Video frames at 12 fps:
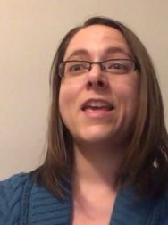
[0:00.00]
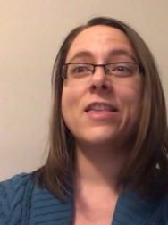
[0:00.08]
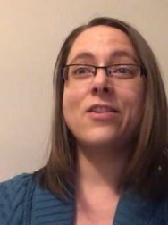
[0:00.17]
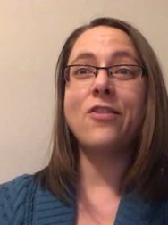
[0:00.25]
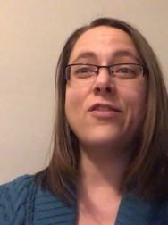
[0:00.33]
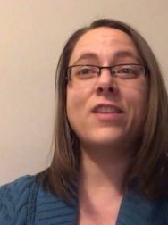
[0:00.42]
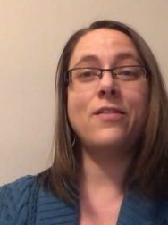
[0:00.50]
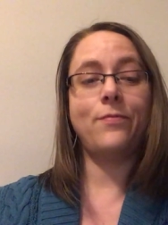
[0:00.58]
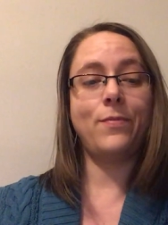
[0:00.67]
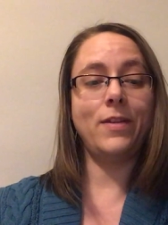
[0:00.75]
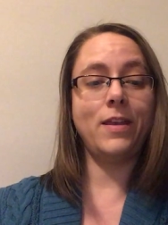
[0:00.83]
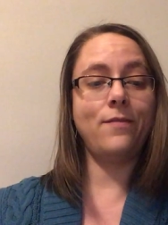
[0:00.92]
Joseph
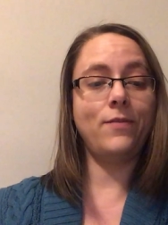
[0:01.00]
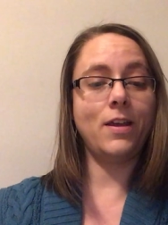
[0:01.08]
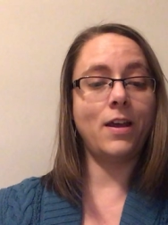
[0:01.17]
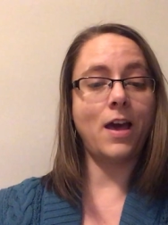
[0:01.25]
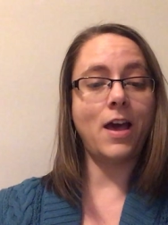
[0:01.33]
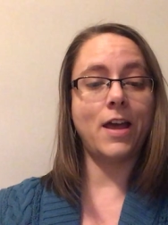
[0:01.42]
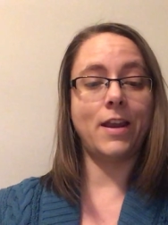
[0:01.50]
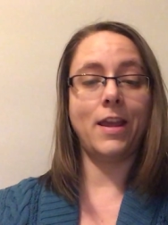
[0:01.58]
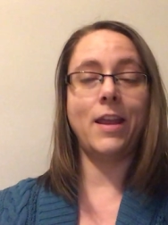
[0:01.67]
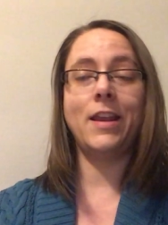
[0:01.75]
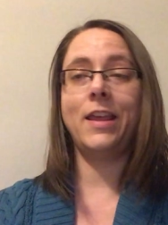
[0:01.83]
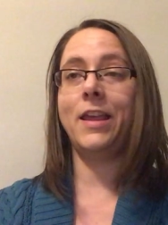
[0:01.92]
believed in God
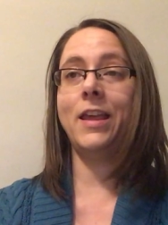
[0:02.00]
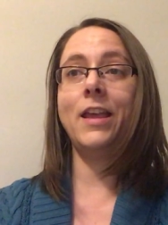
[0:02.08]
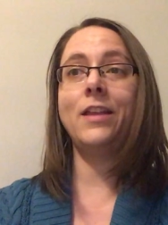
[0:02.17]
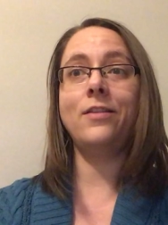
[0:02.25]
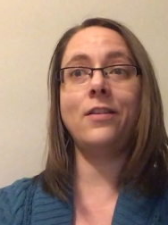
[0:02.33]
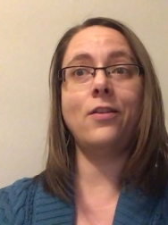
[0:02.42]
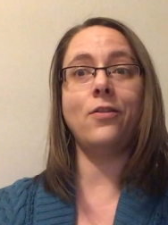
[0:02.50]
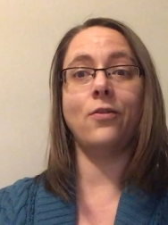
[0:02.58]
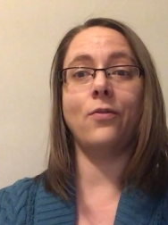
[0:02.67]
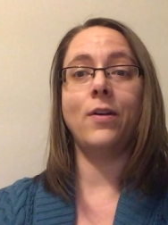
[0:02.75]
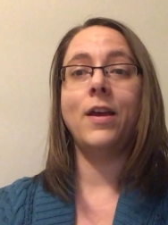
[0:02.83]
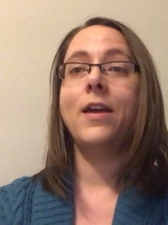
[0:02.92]
and he
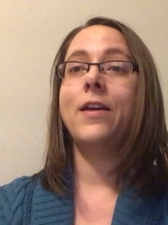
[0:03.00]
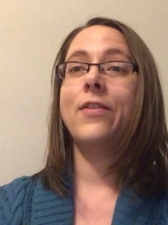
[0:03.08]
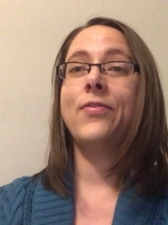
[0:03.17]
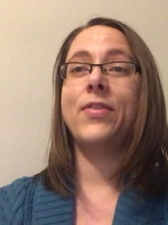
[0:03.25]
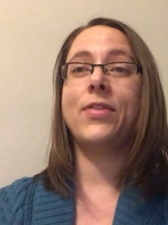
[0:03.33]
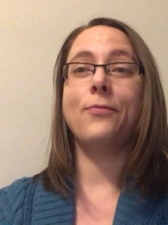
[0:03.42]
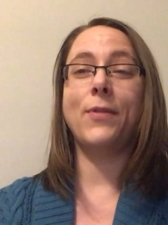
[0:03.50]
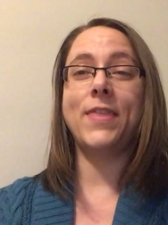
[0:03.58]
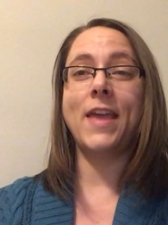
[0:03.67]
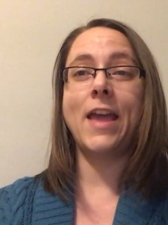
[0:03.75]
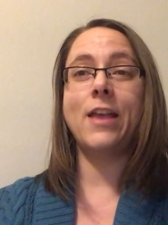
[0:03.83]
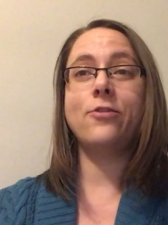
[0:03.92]
knew what
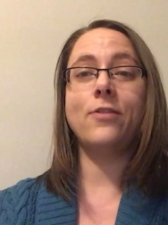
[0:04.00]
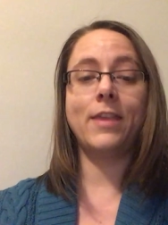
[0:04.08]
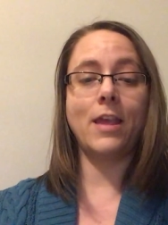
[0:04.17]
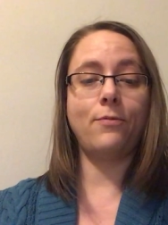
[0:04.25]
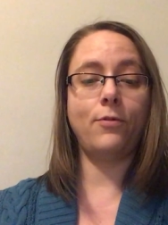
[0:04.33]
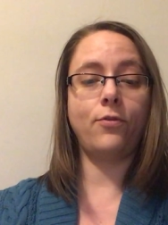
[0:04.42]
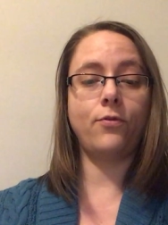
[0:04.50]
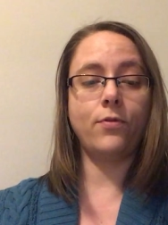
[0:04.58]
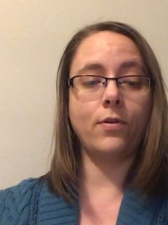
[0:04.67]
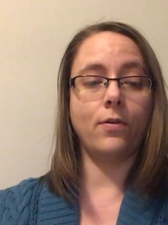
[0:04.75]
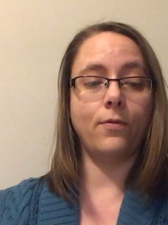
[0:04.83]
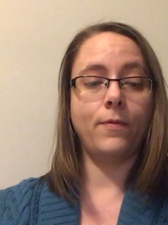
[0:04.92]
the angel said was
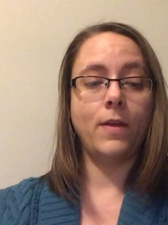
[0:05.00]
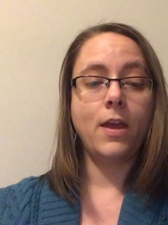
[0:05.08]
true.